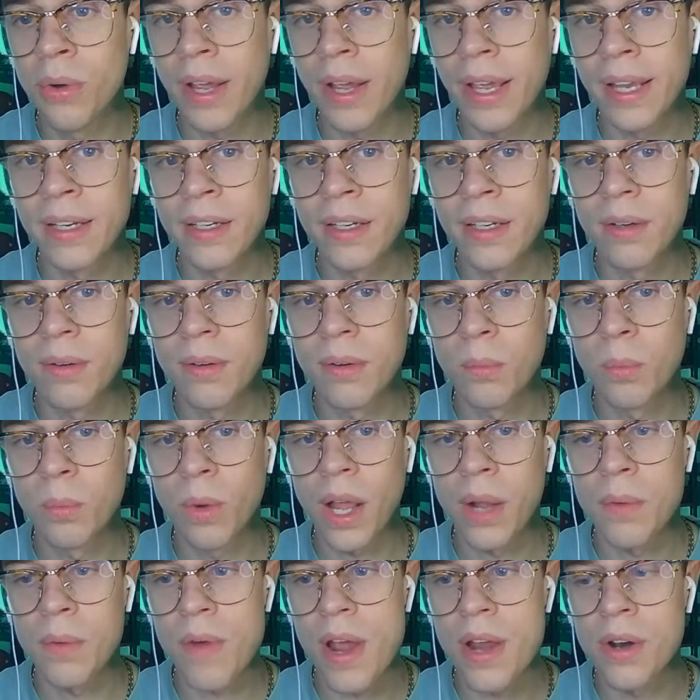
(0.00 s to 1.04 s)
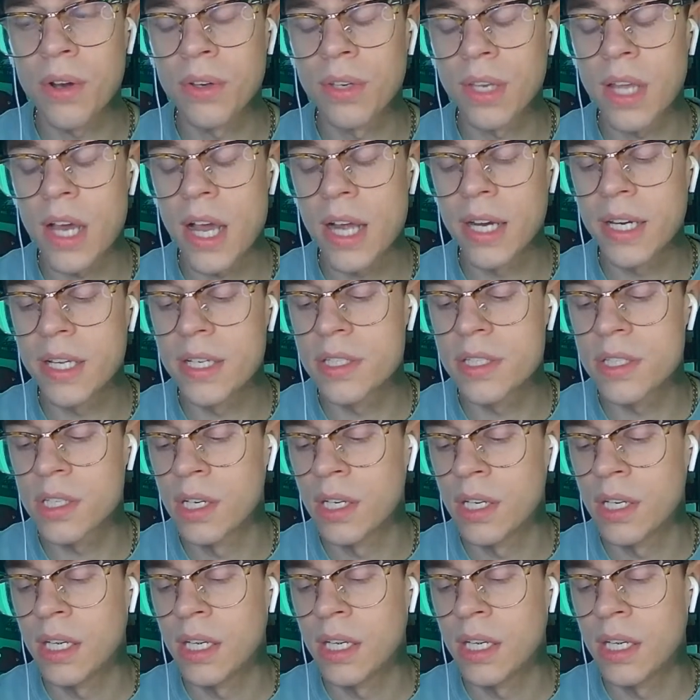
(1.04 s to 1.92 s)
And what I read online is